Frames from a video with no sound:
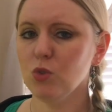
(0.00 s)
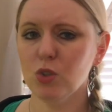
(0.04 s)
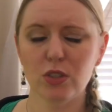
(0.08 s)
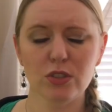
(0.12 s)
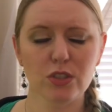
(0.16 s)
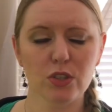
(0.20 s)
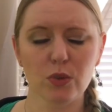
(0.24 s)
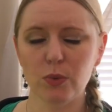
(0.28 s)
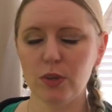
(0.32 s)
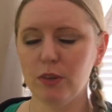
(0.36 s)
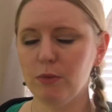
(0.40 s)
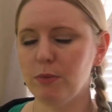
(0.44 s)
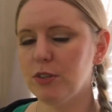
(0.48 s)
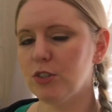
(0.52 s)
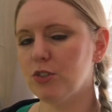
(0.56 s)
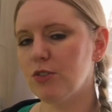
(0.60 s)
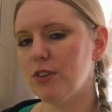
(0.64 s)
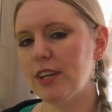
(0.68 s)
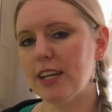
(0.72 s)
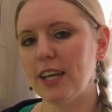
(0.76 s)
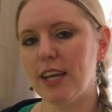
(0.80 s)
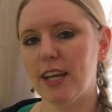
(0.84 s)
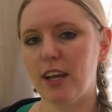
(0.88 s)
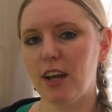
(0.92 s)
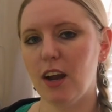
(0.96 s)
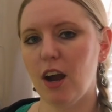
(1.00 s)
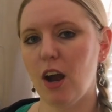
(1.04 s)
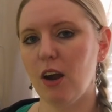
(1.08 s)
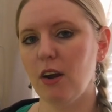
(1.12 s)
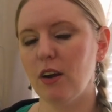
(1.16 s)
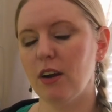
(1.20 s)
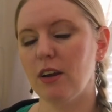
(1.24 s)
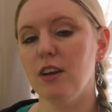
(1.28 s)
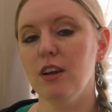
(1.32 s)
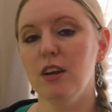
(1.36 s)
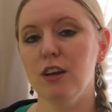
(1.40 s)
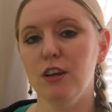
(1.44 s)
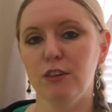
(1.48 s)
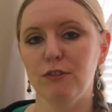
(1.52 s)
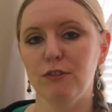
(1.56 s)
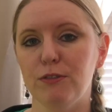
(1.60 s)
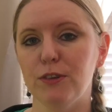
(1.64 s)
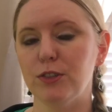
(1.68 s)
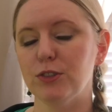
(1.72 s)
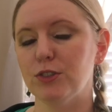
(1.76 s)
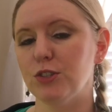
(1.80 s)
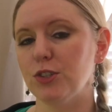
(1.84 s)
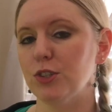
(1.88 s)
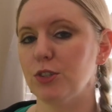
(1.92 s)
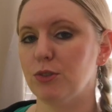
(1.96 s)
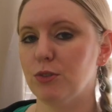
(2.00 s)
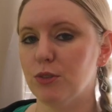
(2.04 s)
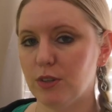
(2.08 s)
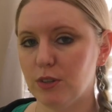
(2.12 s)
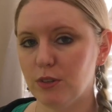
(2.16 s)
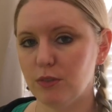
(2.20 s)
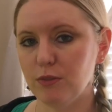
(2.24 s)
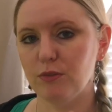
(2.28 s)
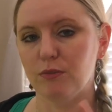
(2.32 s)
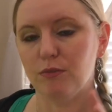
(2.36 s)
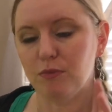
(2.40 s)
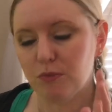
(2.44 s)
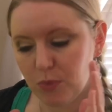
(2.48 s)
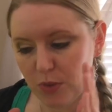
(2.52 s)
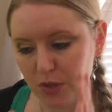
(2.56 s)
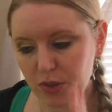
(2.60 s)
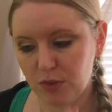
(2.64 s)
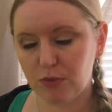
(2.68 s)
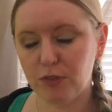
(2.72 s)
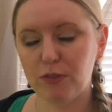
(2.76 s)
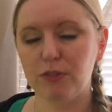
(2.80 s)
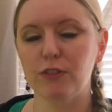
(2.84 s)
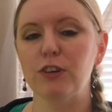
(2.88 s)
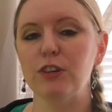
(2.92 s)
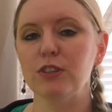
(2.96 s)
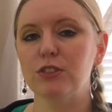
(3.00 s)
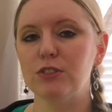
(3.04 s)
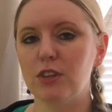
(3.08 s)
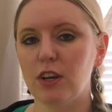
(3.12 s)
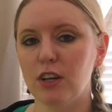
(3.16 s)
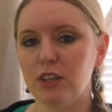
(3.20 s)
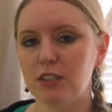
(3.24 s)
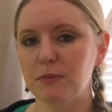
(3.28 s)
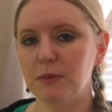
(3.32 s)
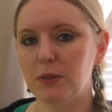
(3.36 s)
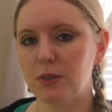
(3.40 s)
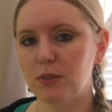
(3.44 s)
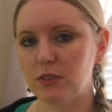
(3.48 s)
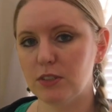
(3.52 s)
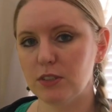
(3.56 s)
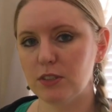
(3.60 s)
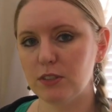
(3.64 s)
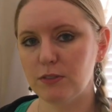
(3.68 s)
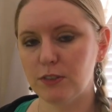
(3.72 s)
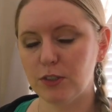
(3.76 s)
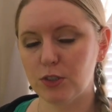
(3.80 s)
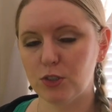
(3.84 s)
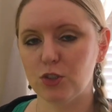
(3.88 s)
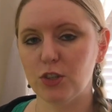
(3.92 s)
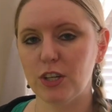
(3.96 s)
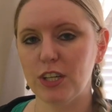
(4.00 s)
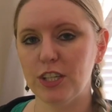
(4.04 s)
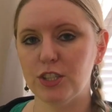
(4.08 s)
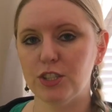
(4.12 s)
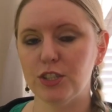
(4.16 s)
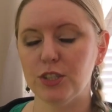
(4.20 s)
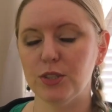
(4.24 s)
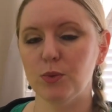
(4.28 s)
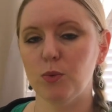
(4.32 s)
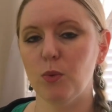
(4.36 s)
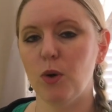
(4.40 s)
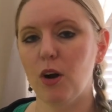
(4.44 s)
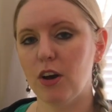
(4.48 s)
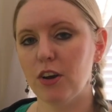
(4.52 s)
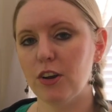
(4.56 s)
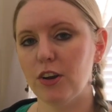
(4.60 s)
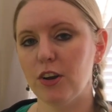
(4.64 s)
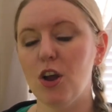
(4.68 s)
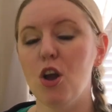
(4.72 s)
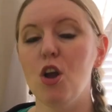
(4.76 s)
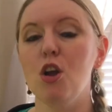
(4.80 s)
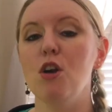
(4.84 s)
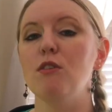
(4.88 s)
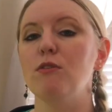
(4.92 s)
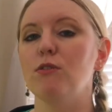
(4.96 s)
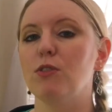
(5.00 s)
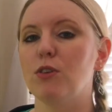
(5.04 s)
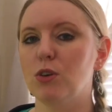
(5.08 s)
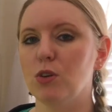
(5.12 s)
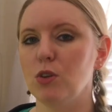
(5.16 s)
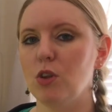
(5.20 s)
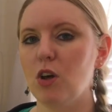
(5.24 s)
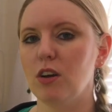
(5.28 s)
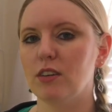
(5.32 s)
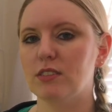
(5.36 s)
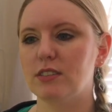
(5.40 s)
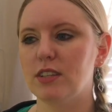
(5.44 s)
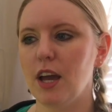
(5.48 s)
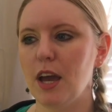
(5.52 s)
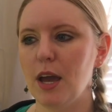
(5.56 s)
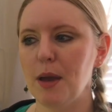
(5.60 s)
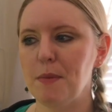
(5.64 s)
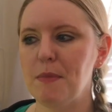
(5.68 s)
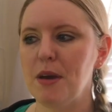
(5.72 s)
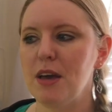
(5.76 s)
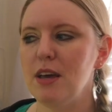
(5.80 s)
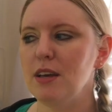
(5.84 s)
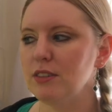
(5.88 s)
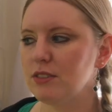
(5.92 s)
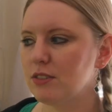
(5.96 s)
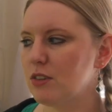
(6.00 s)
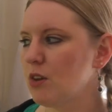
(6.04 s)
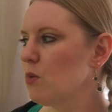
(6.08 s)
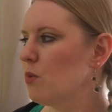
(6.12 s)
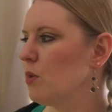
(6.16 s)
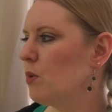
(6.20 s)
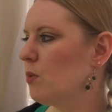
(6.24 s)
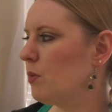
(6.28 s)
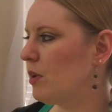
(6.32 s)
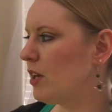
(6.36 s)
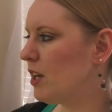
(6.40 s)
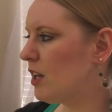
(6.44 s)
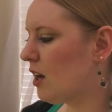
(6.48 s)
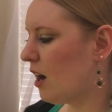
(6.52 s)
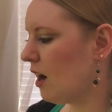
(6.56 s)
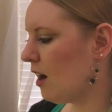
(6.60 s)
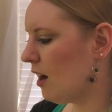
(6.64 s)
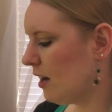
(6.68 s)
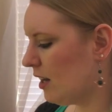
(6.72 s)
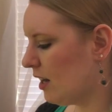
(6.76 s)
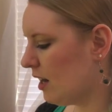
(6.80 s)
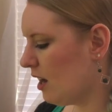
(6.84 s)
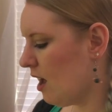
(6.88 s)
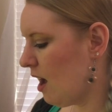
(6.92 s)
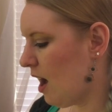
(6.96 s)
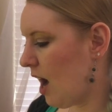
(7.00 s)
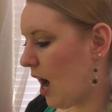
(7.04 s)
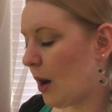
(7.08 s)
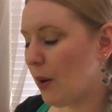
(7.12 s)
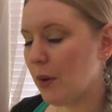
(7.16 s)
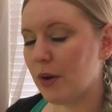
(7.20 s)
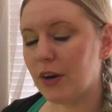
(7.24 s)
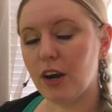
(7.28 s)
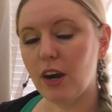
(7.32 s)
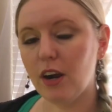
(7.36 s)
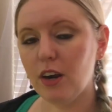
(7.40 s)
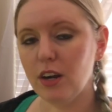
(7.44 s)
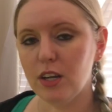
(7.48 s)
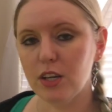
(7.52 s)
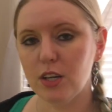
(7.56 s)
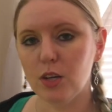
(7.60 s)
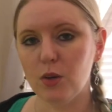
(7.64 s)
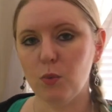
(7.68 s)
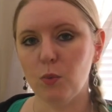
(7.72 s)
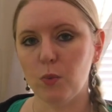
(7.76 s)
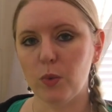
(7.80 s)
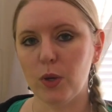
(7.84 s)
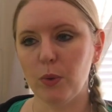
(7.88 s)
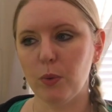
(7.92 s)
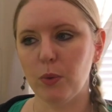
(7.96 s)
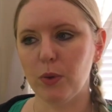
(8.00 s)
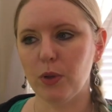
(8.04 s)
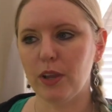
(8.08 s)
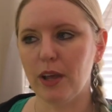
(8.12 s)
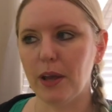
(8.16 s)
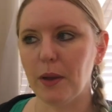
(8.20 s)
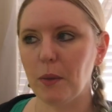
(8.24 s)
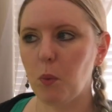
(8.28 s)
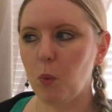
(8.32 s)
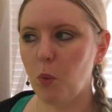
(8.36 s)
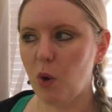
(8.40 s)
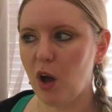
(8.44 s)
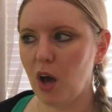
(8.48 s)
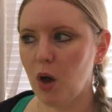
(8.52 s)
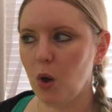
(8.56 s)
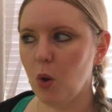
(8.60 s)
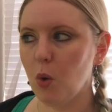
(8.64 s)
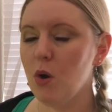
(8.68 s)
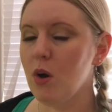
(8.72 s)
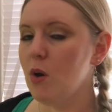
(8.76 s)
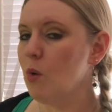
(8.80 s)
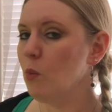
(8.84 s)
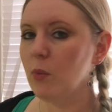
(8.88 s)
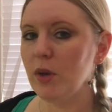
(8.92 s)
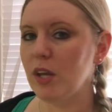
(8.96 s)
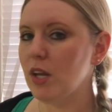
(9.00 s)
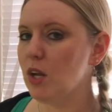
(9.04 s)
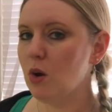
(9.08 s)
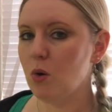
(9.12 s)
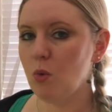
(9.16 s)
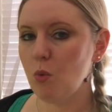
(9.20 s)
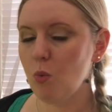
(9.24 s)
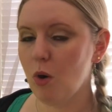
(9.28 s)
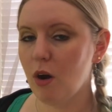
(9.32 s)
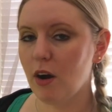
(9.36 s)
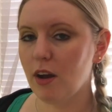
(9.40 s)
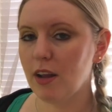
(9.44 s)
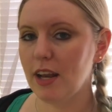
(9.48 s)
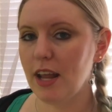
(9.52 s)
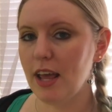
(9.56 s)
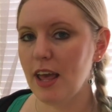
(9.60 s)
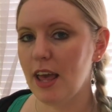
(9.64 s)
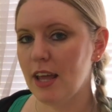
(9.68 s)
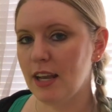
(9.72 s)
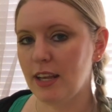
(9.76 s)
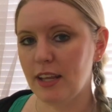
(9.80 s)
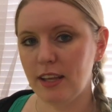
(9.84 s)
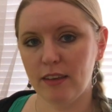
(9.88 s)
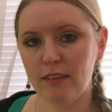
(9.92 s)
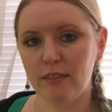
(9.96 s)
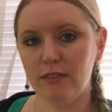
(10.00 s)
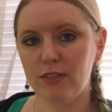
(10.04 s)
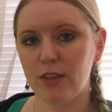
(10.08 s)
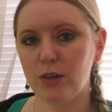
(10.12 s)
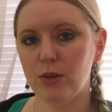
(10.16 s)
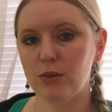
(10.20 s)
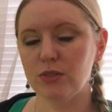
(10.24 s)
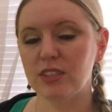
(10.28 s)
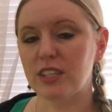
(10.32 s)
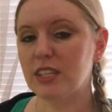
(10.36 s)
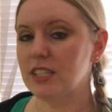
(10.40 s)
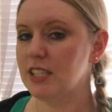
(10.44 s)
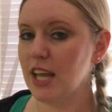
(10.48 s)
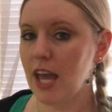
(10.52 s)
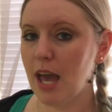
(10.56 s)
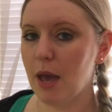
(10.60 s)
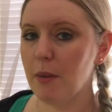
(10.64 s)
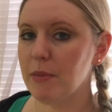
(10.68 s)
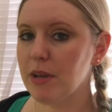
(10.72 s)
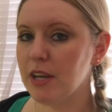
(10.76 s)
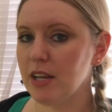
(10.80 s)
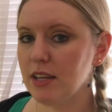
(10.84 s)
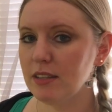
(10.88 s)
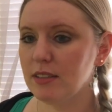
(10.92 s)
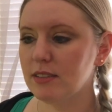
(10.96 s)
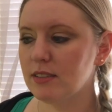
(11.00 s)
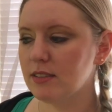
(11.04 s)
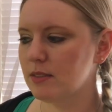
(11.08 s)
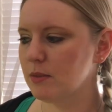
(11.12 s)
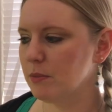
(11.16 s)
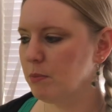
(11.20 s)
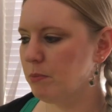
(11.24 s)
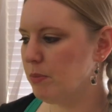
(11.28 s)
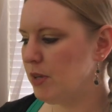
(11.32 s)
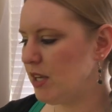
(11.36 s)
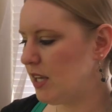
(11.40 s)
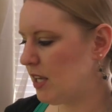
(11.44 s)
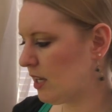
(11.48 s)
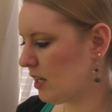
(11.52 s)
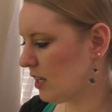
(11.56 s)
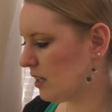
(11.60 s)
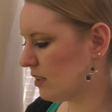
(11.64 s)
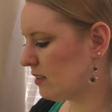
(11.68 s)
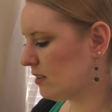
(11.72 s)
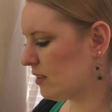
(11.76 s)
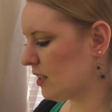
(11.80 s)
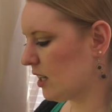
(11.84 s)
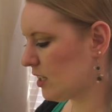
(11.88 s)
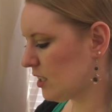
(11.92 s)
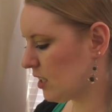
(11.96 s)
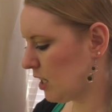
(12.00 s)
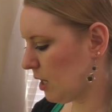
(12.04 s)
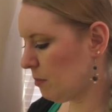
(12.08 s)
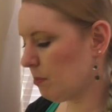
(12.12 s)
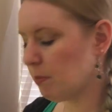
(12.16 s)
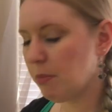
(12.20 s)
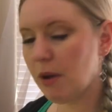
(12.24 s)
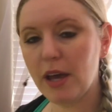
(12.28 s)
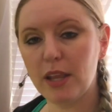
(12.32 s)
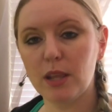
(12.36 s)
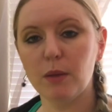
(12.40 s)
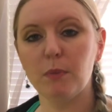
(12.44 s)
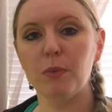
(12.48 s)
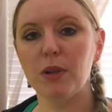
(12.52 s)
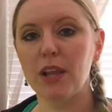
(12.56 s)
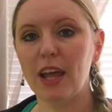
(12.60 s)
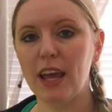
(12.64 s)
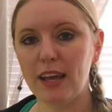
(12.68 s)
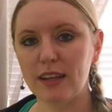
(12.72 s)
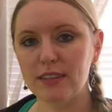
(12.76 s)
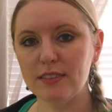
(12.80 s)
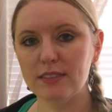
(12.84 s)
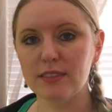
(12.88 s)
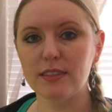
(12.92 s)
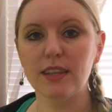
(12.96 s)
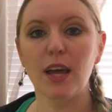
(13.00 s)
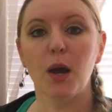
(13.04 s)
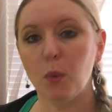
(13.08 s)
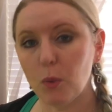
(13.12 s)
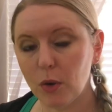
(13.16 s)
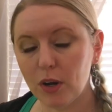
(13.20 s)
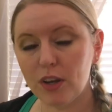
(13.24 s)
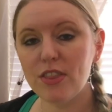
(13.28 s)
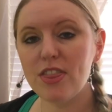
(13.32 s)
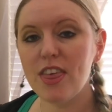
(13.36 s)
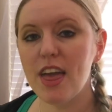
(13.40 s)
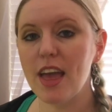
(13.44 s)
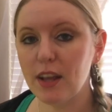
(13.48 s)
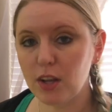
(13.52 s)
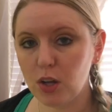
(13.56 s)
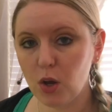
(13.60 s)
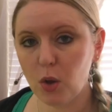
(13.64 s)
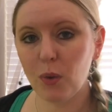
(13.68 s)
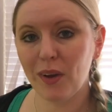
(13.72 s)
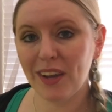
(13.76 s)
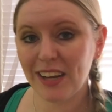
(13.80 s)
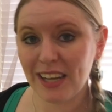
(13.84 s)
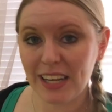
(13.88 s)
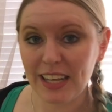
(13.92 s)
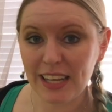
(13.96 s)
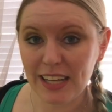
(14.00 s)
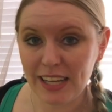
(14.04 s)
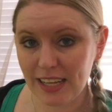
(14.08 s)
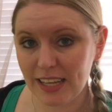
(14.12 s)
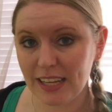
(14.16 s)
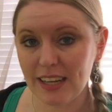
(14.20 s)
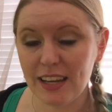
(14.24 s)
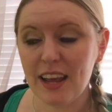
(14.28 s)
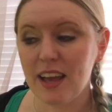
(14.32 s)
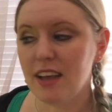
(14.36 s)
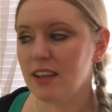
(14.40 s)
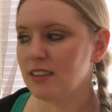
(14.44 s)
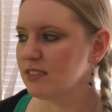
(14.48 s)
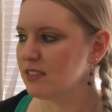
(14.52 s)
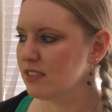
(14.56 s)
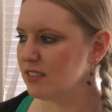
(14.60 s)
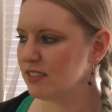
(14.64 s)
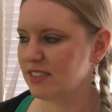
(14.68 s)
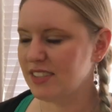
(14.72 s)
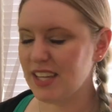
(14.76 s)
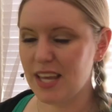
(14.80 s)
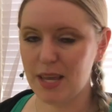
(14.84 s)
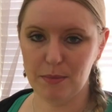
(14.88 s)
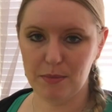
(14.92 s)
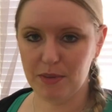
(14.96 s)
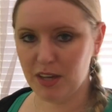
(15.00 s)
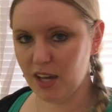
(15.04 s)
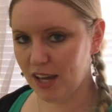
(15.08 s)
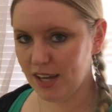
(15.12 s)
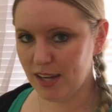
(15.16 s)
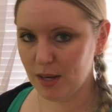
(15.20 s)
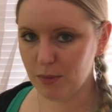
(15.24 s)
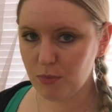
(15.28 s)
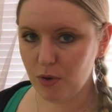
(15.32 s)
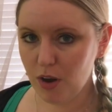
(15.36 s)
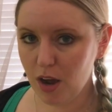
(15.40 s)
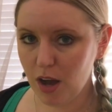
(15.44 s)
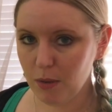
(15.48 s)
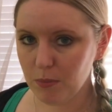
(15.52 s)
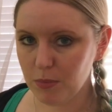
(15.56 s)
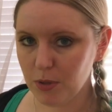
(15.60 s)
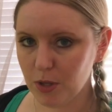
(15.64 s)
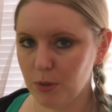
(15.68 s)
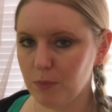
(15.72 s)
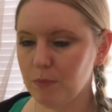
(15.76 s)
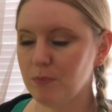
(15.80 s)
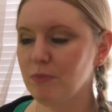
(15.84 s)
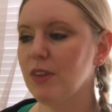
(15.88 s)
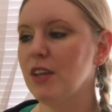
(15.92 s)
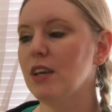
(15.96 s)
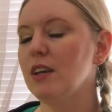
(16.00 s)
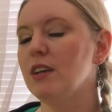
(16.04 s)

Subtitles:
So we've been drinking our filtered with reverse osmosis filtration water for a long time. So when we got our garden, we were like, well, we don't want any of those contaminants being sucked up by the plants that we're then going to eat. It's the same kind of problem.